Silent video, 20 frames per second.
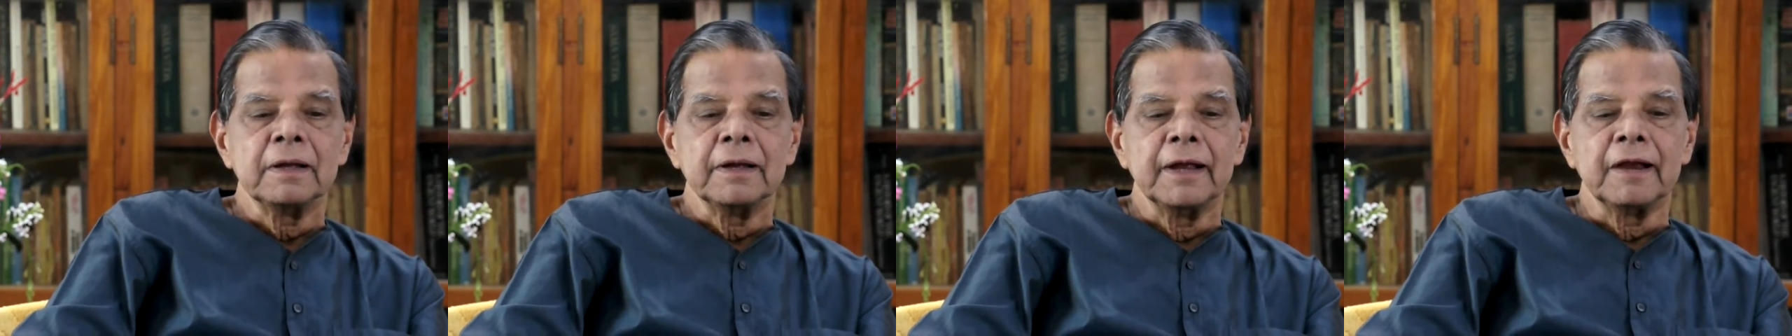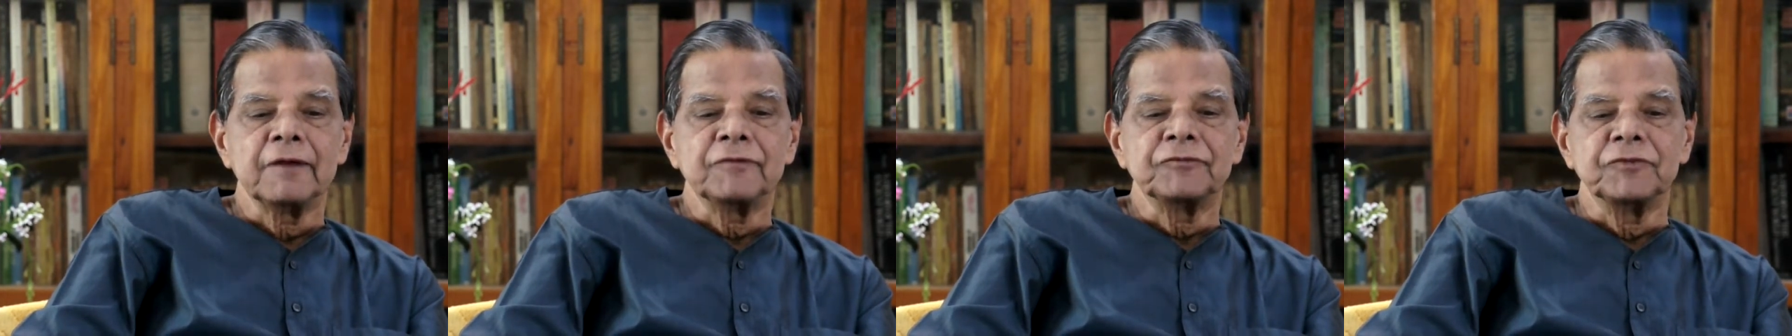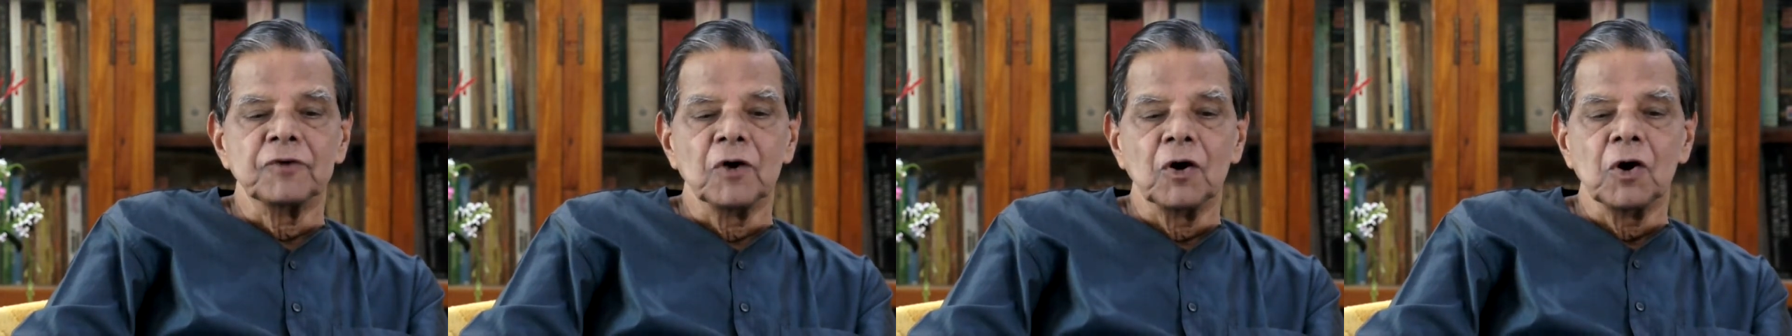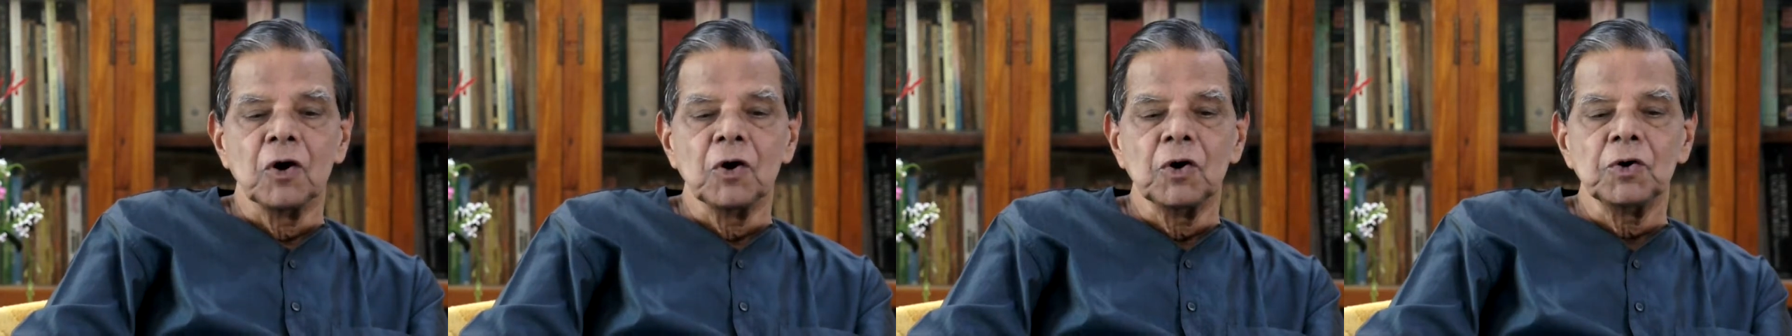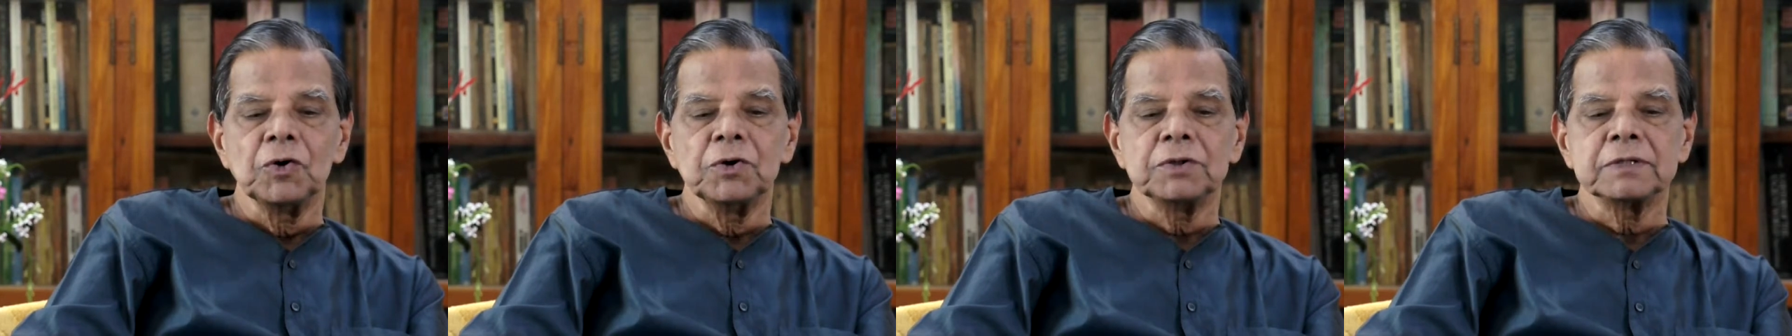It
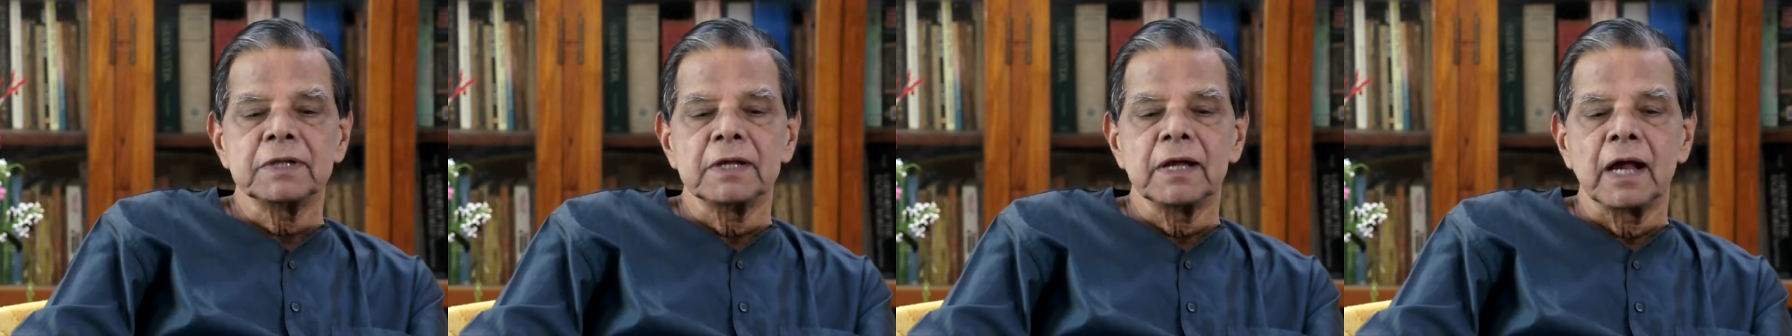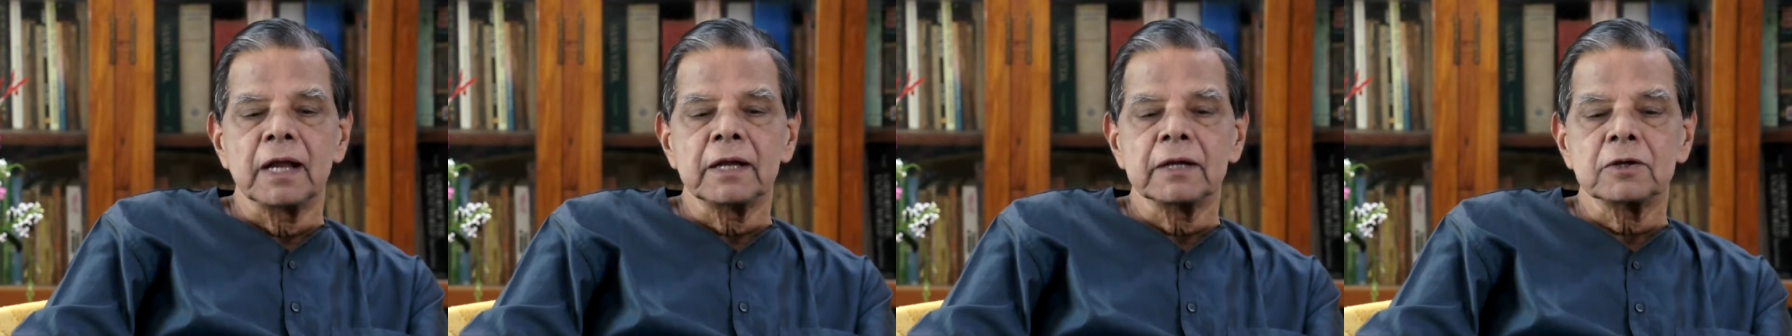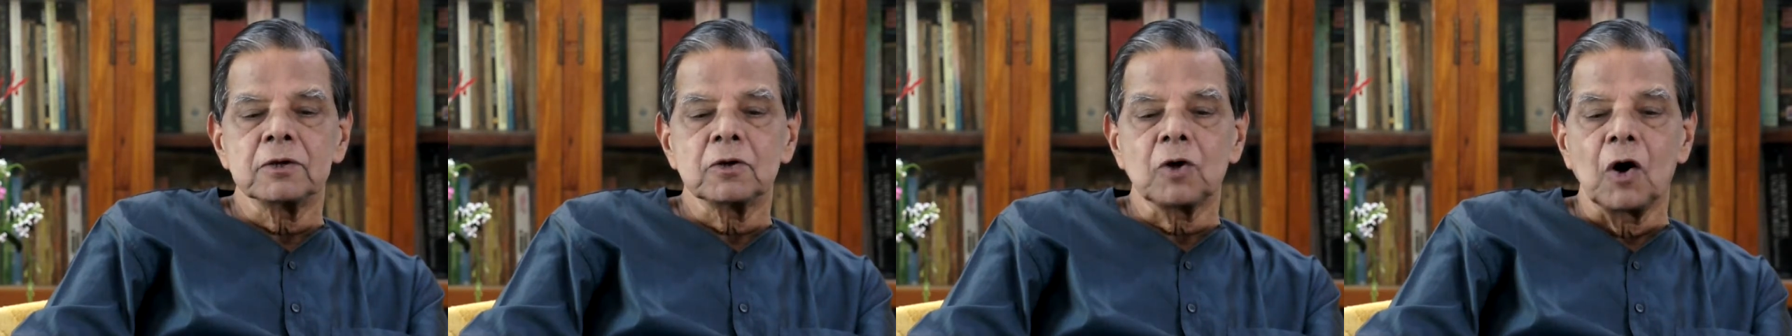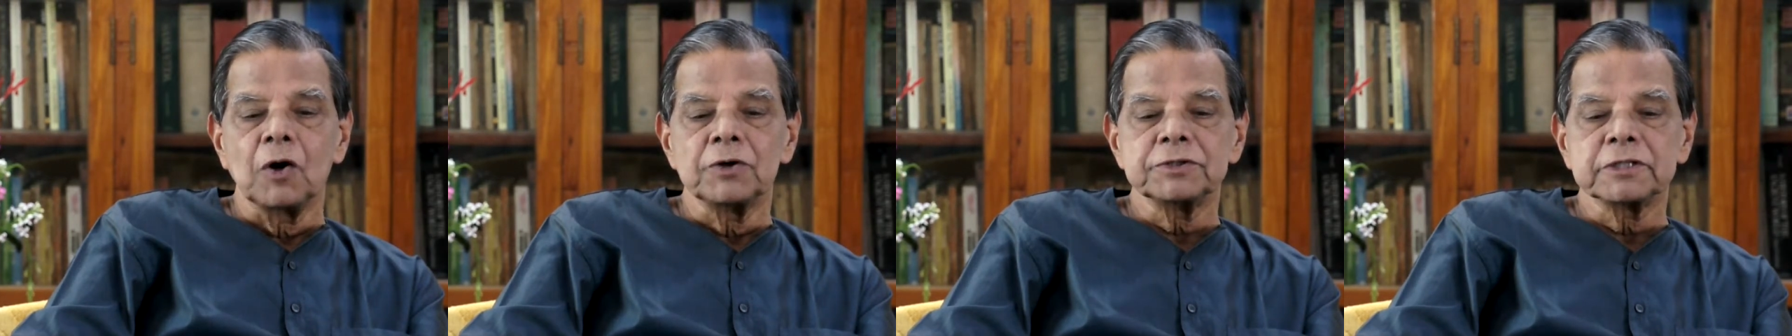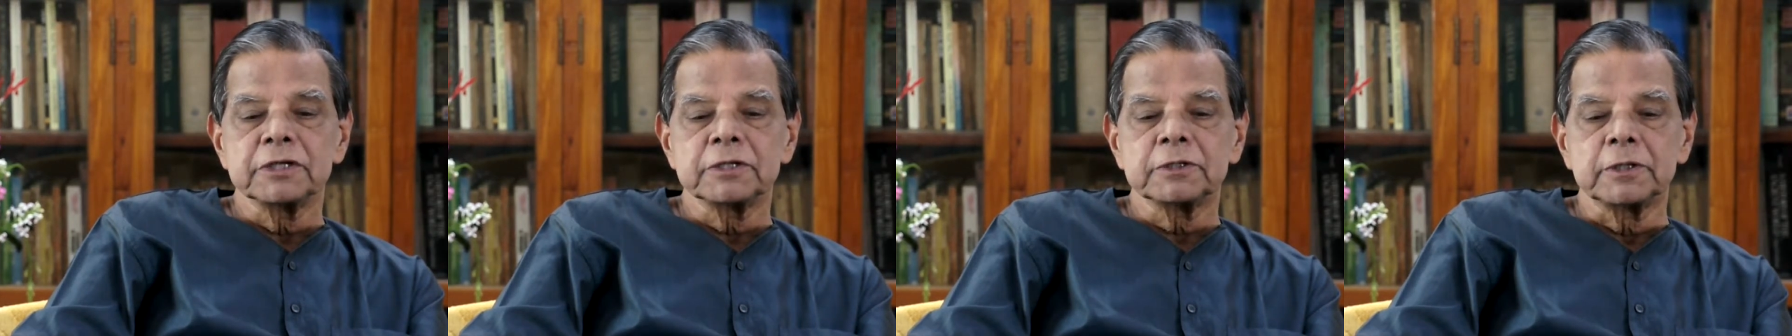forced the
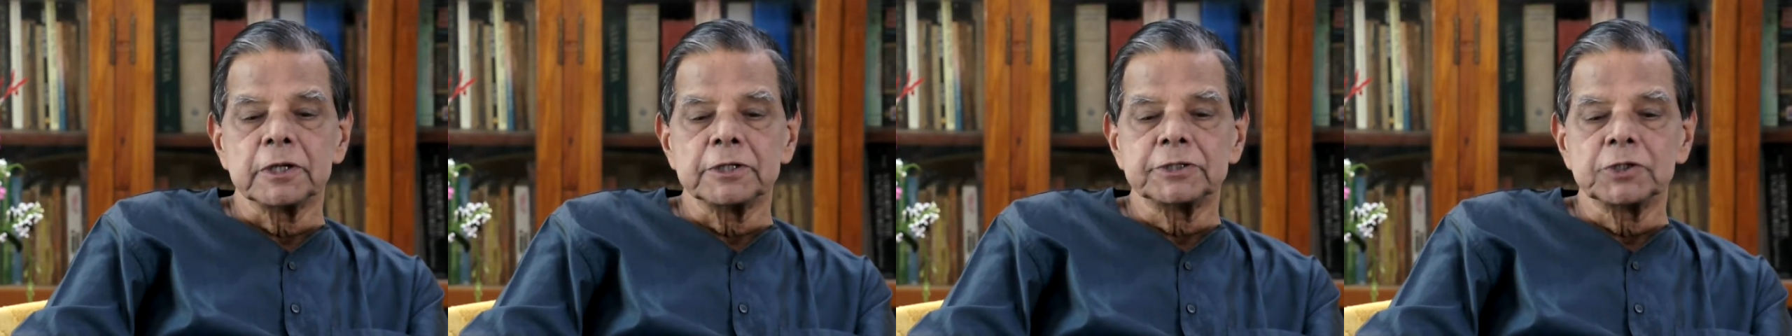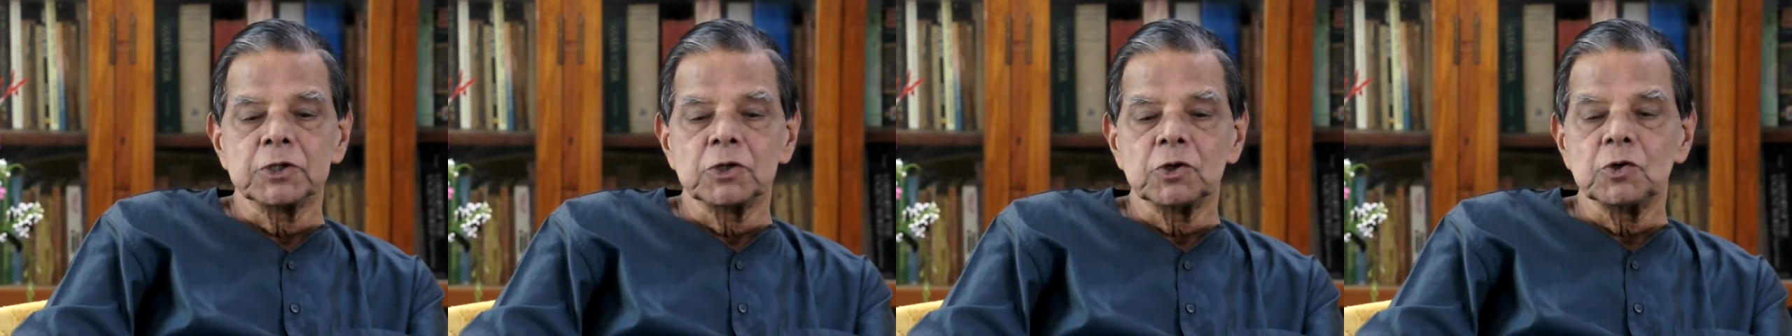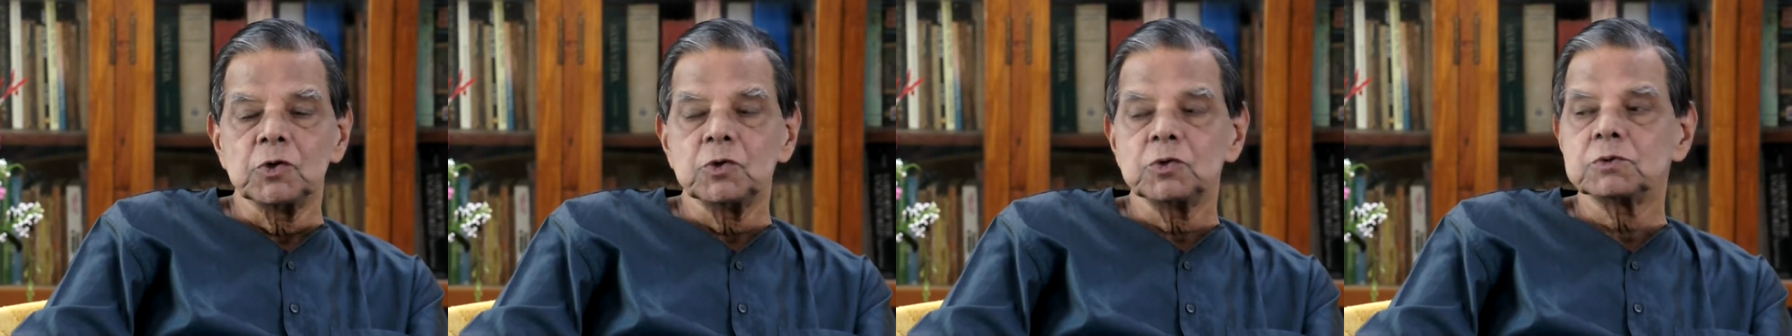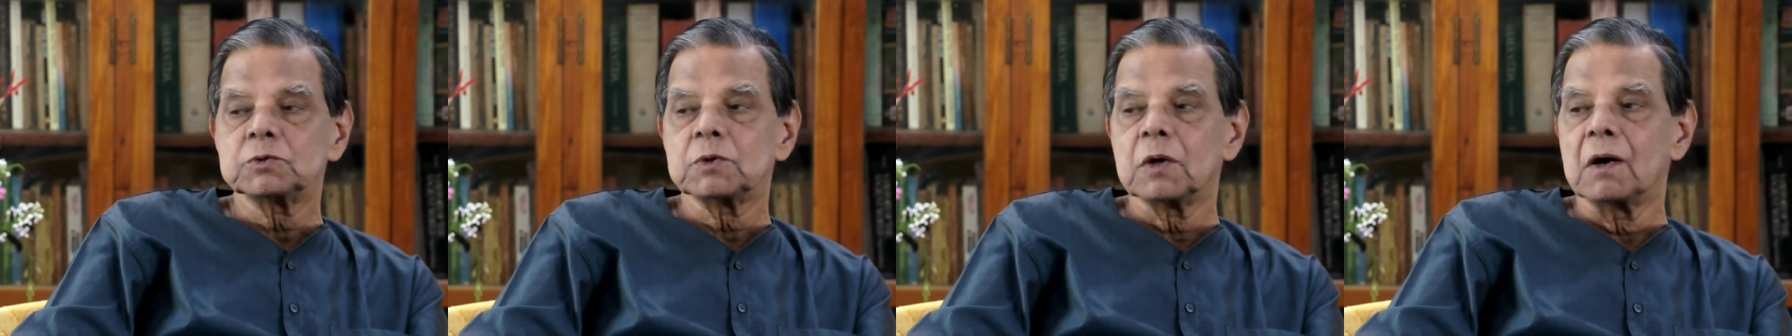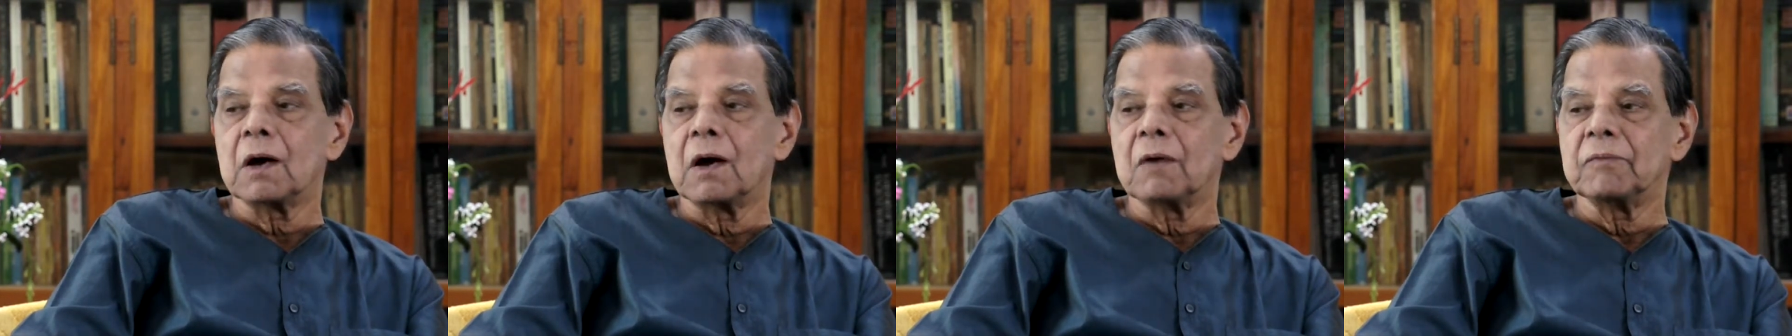unconscious tissues to